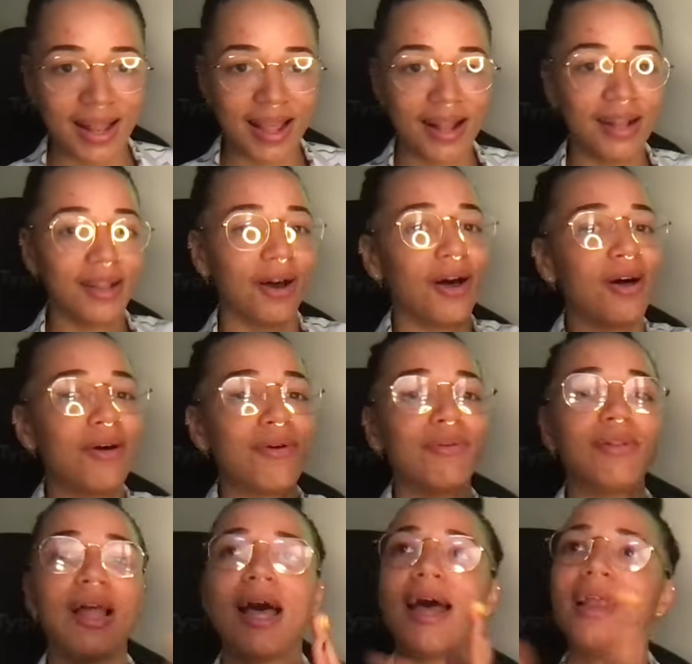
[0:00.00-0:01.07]
They, the
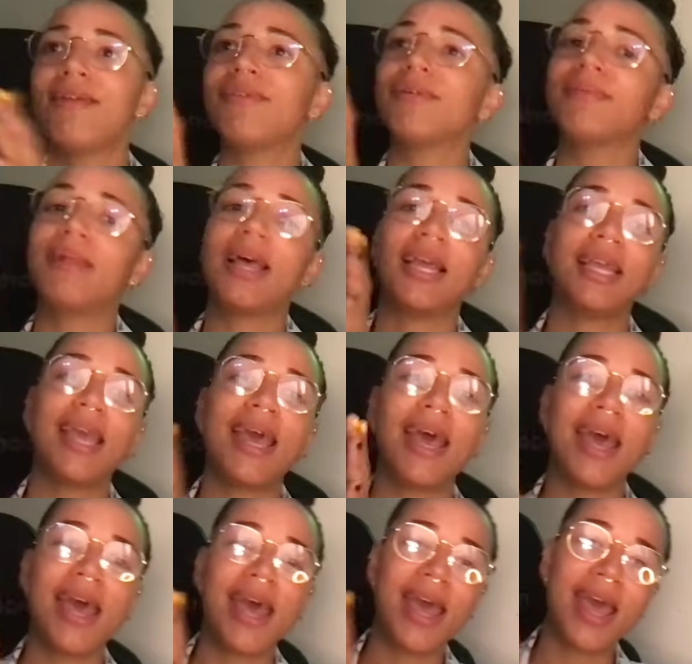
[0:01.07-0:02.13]
whole line of them like,
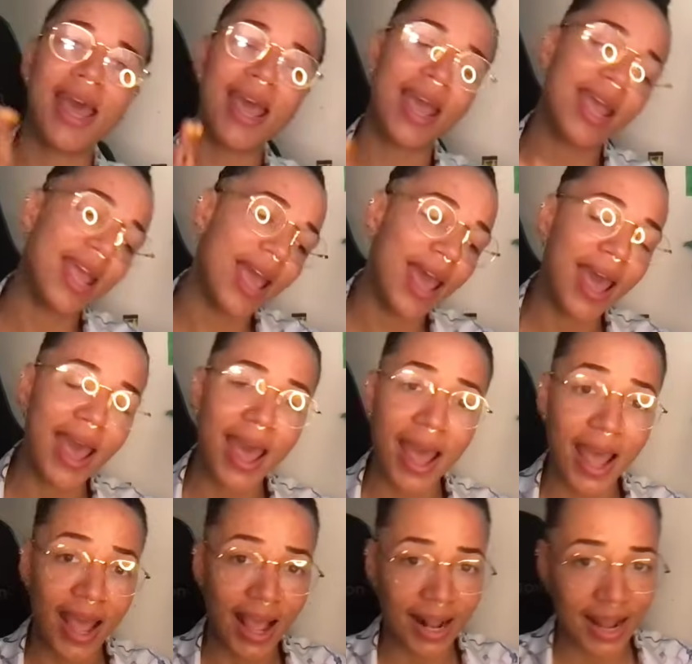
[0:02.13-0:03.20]
Yeah,
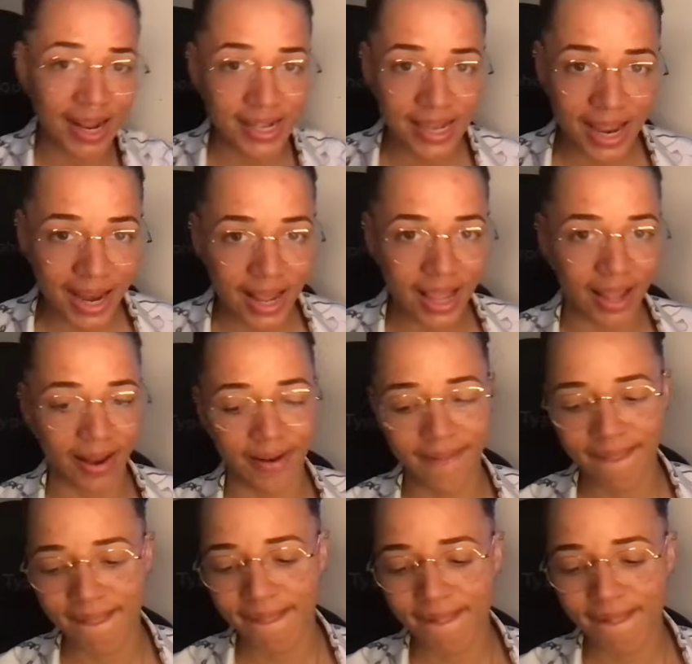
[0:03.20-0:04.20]
yeah, they did it.